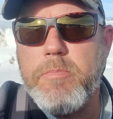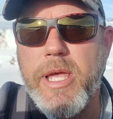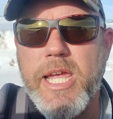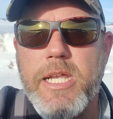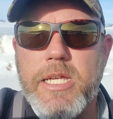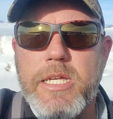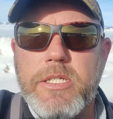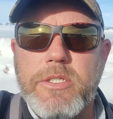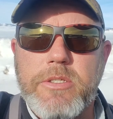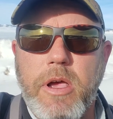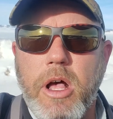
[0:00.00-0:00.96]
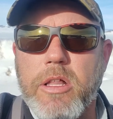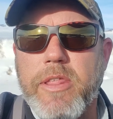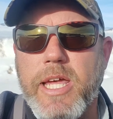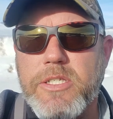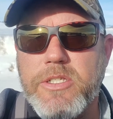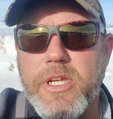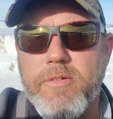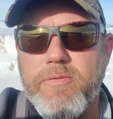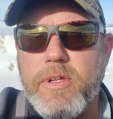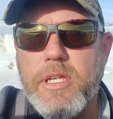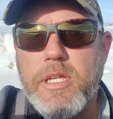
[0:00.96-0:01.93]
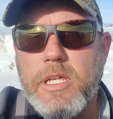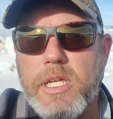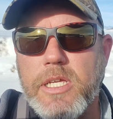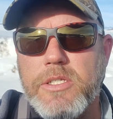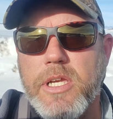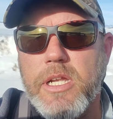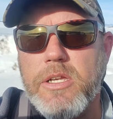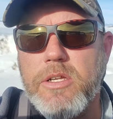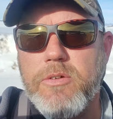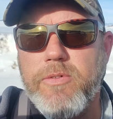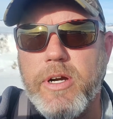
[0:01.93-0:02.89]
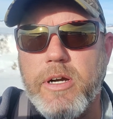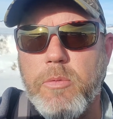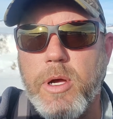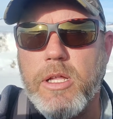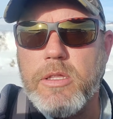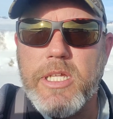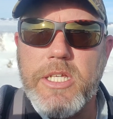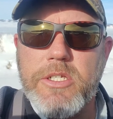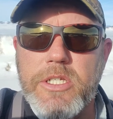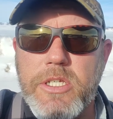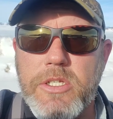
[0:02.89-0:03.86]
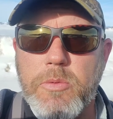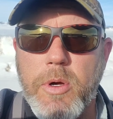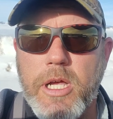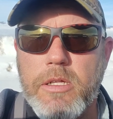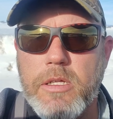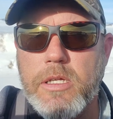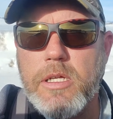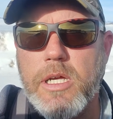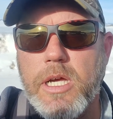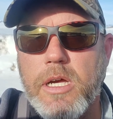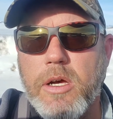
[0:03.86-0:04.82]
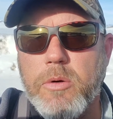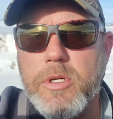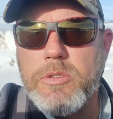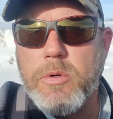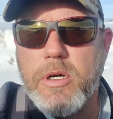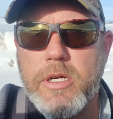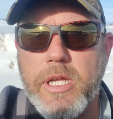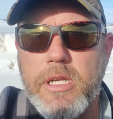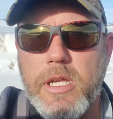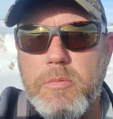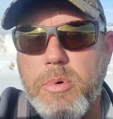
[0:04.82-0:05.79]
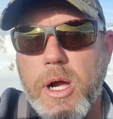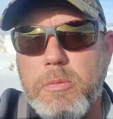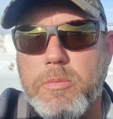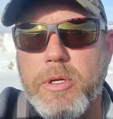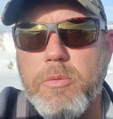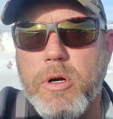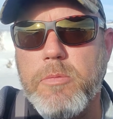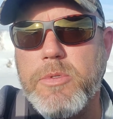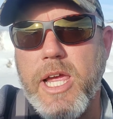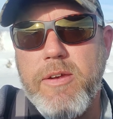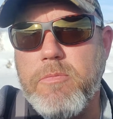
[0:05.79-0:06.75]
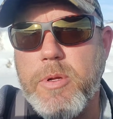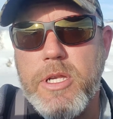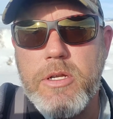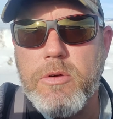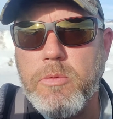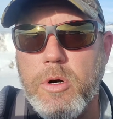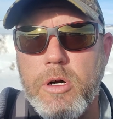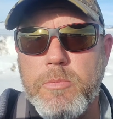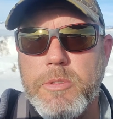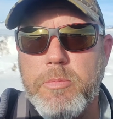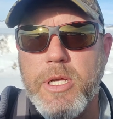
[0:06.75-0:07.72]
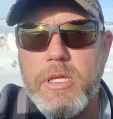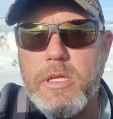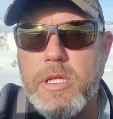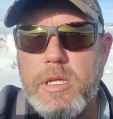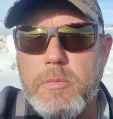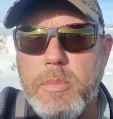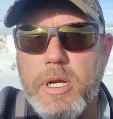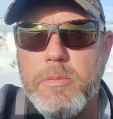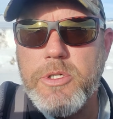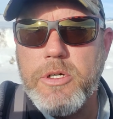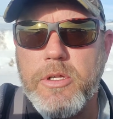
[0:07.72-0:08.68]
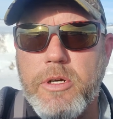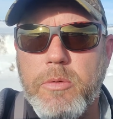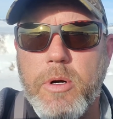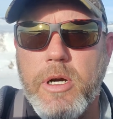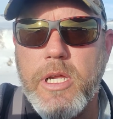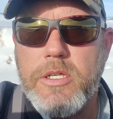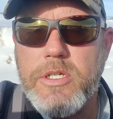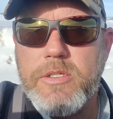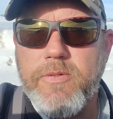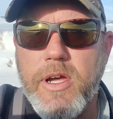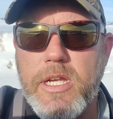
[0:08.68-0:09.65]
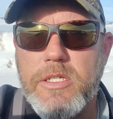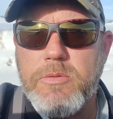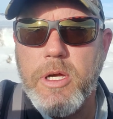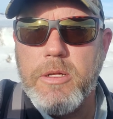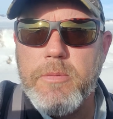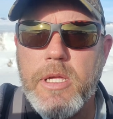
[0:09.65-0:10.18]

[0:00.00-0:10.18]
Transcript: betas, all of that stuff is going to do very well. Leeches as well. Always work, and probably worms. I haven't been doing worms, but I'm sure they're working just fine as well.